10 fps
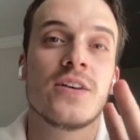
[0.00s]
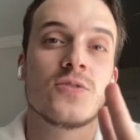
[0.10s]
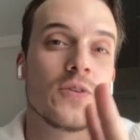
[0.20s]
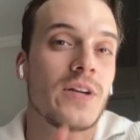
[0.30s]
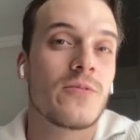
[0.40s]

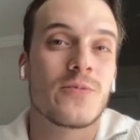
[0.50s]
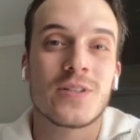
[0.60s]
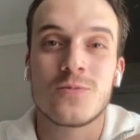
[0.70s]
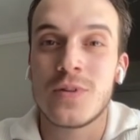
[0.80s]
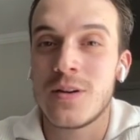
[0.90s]
So here
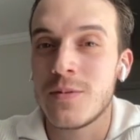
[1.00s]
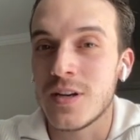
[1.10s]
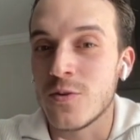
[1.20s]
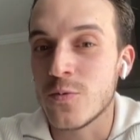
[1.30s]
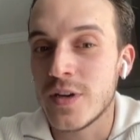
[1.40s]
what's really
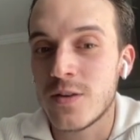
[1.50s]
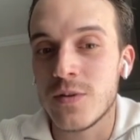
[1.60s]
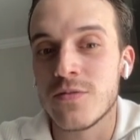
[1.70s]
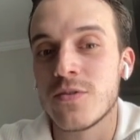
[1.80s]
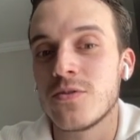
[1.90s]
really great
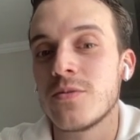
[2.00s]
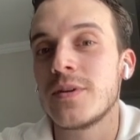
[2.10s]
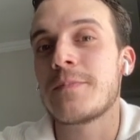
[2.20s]
with Voltnobi